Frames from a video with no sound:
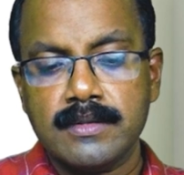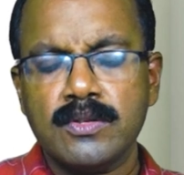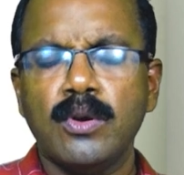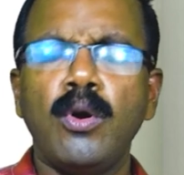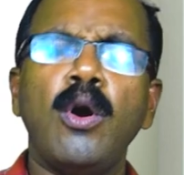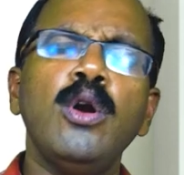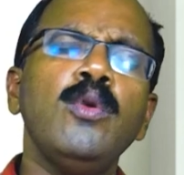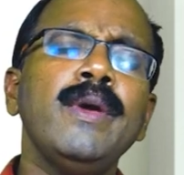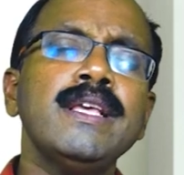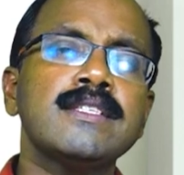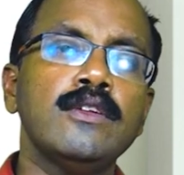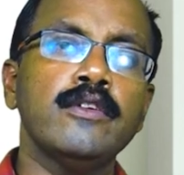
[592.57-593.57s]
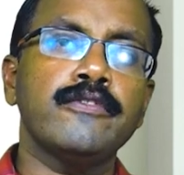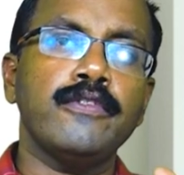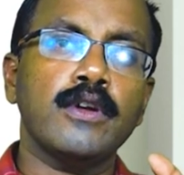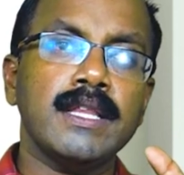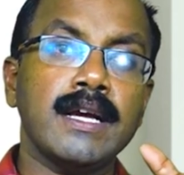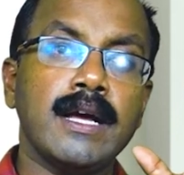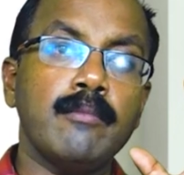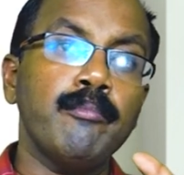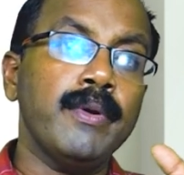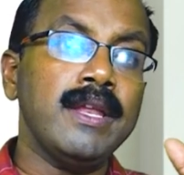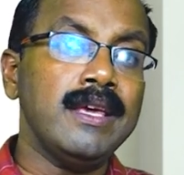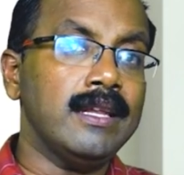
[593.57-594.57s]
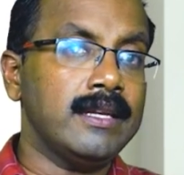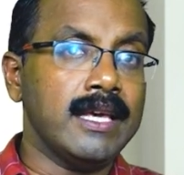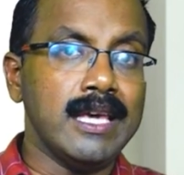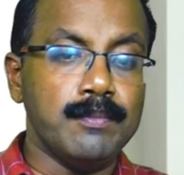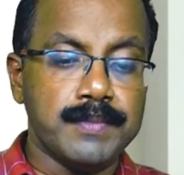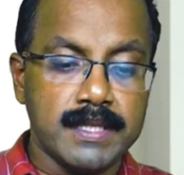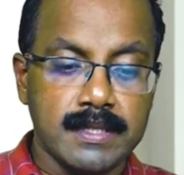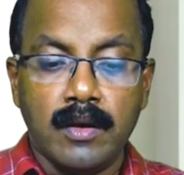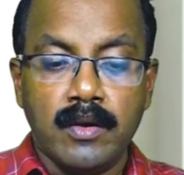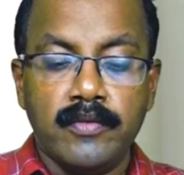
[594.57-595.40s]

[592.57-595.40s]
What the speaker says: So always look for the company it keeps.